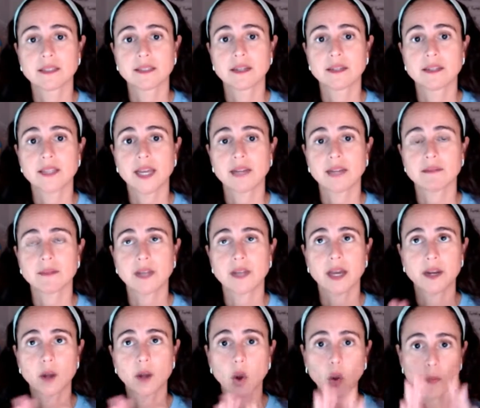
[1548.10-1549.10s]
that kind
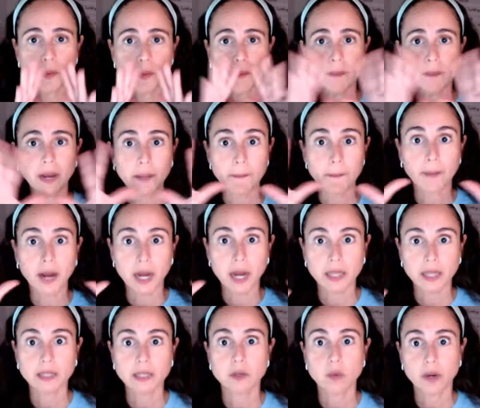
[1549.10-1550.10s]
of opened my
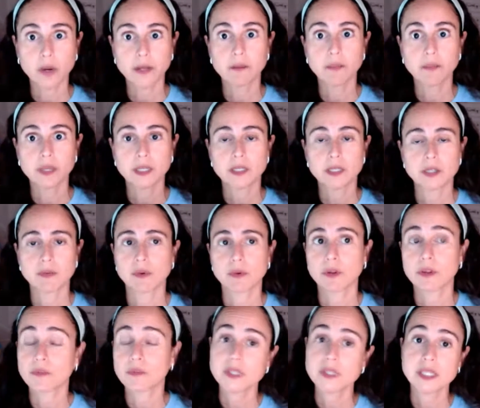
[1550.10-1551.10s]
mind quite a bit to all
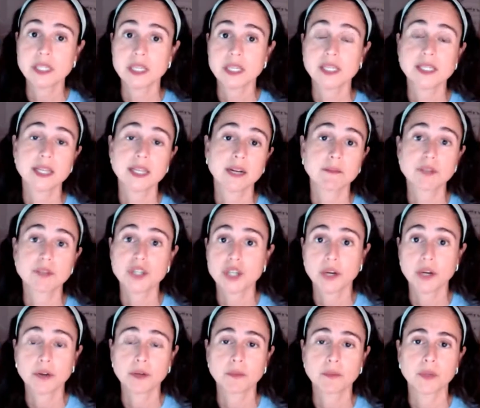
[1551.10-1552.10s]
of these things that I'm
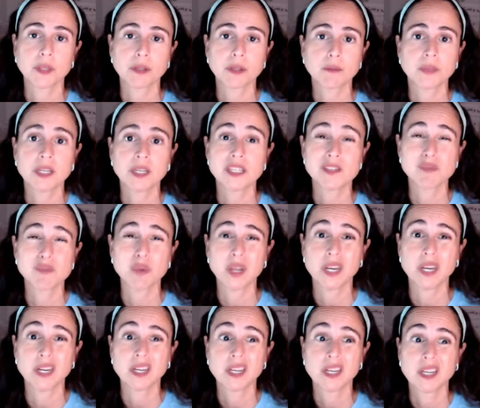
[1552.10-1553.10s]
sharing with you. Because
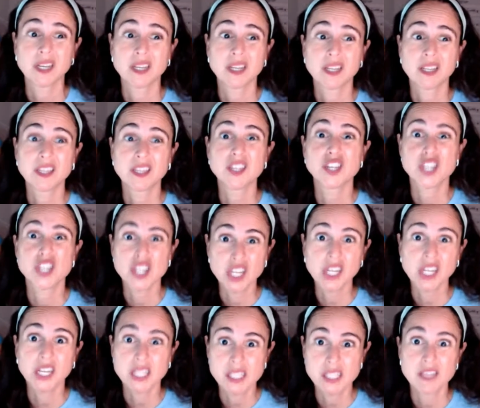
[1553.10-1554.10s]
when the shit
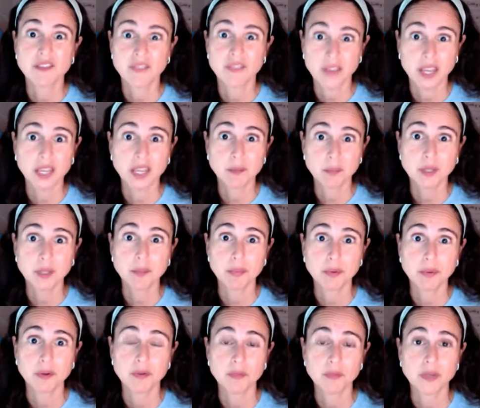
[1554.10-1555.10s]
hits the fan,
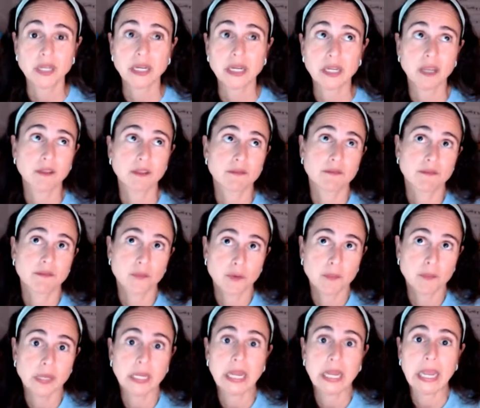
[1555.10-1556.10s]
people, when, like, for
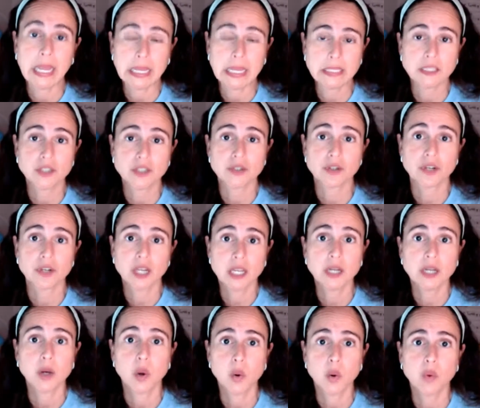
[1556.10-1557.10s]
me, cancer
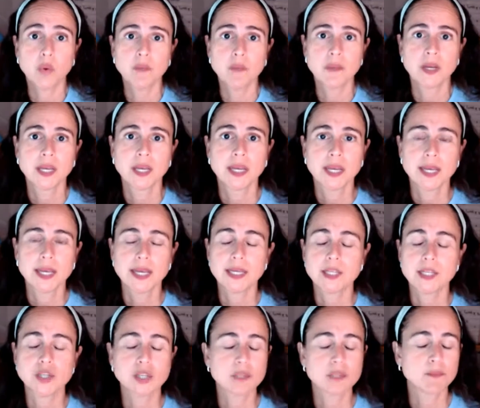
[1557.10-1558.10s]
hit home, it
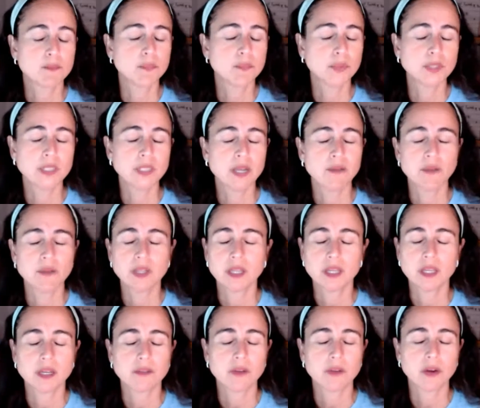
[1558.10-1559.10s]
just puts everything
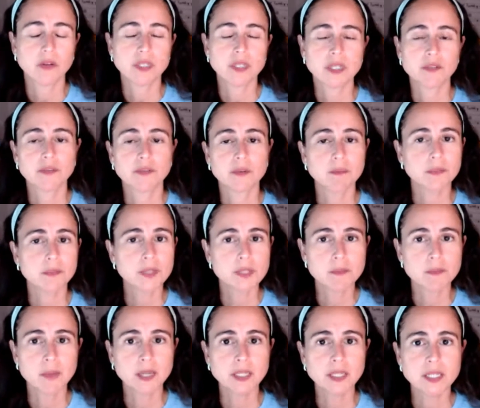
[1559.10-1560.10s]
in a very different
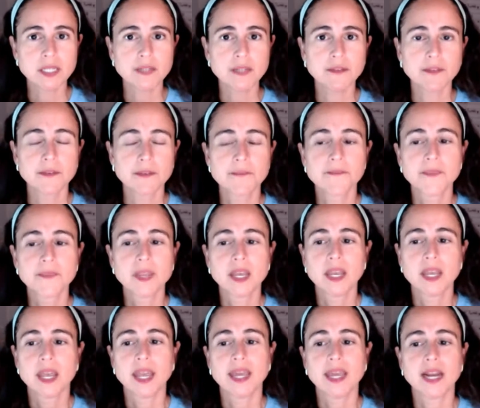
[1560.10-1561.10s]
perspective.
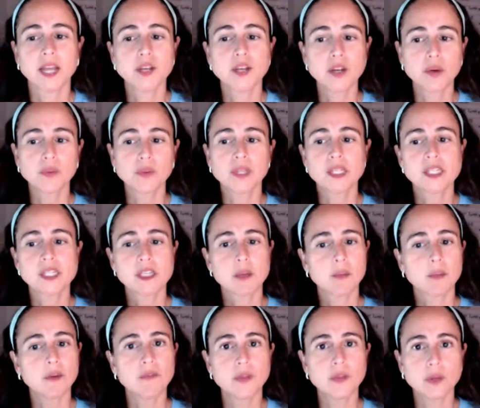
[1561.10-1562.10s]
And I know that some
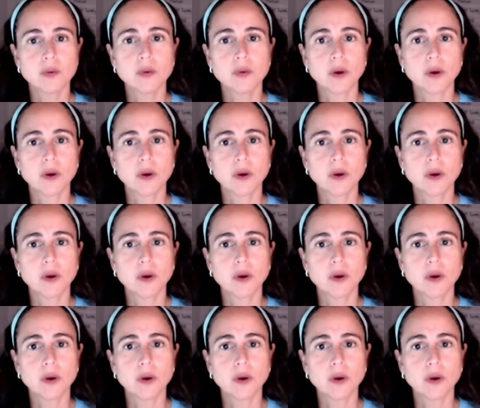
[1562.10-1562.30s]
of you